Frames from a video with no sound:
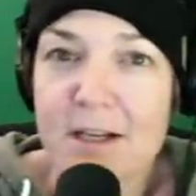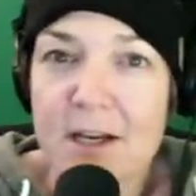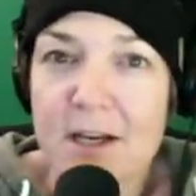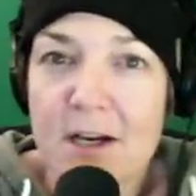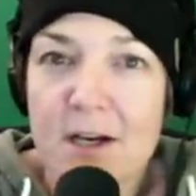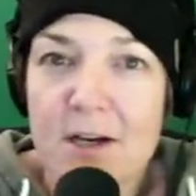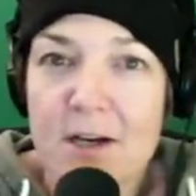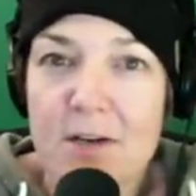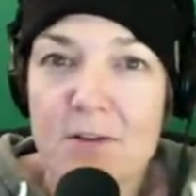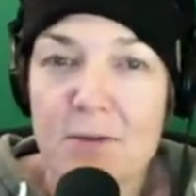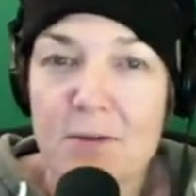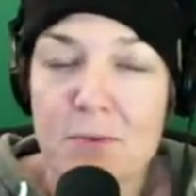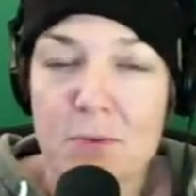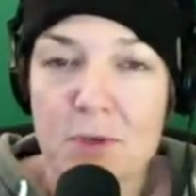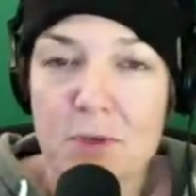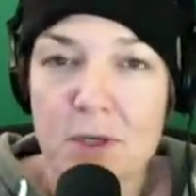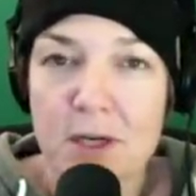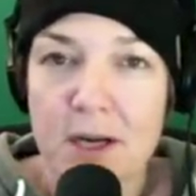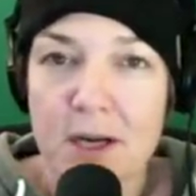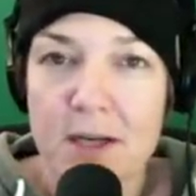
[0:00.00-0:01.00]
The
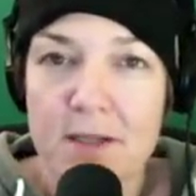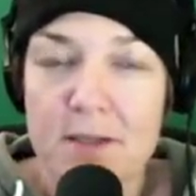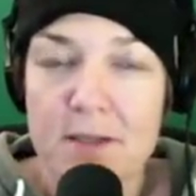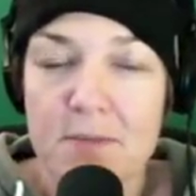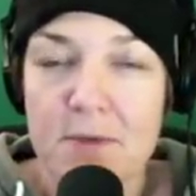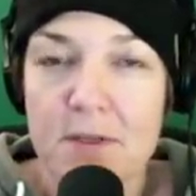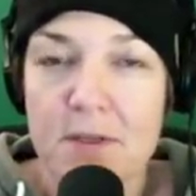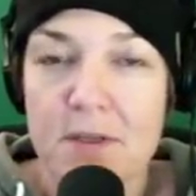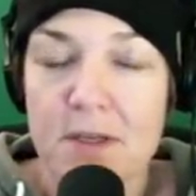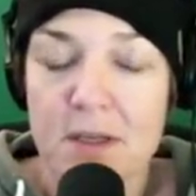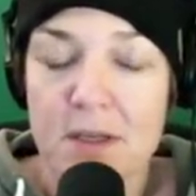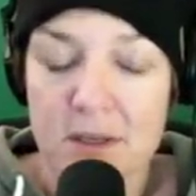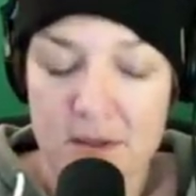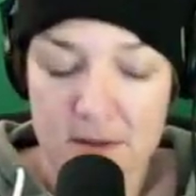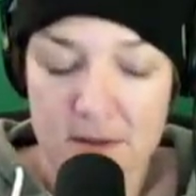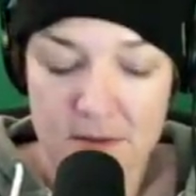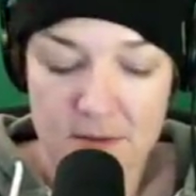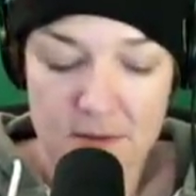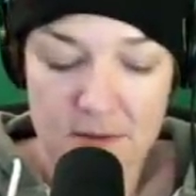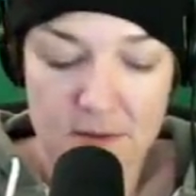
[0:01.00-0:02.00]
work at Smith
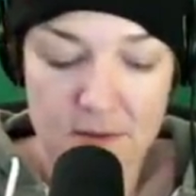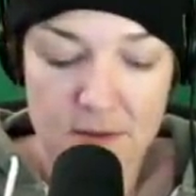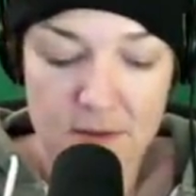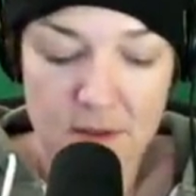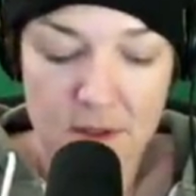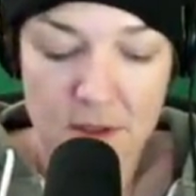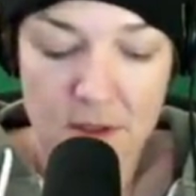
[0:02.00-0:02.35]
is